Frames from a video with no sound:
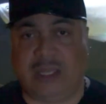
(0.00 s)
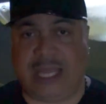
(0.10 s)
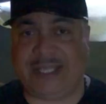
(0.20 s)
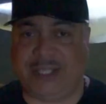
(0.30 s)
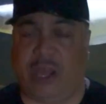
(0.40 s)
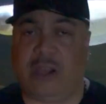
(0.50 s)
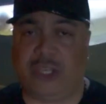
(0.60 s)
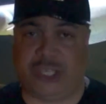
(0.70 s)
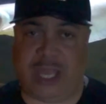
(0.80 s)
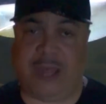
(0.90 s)
Let's talk
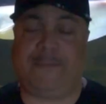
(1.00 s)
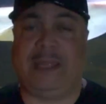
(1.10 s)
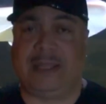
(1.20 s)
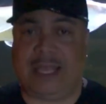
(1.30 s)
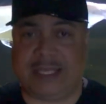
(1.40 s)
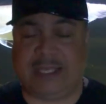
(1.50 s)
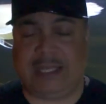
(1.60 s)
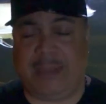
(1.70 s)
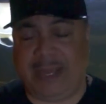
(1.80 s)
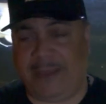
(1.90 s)
shop.
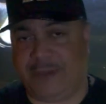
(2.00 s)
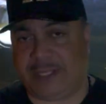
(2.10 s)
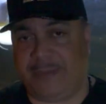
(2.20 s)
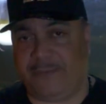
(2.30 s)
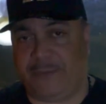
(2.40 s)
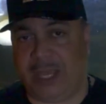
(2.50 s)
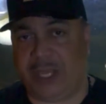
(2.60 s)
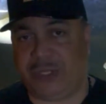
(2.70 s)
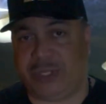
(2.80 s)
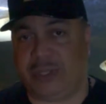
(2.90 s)
Let me give you some
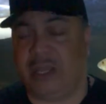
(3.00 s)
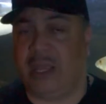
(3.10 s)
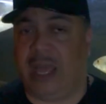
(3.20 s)
information.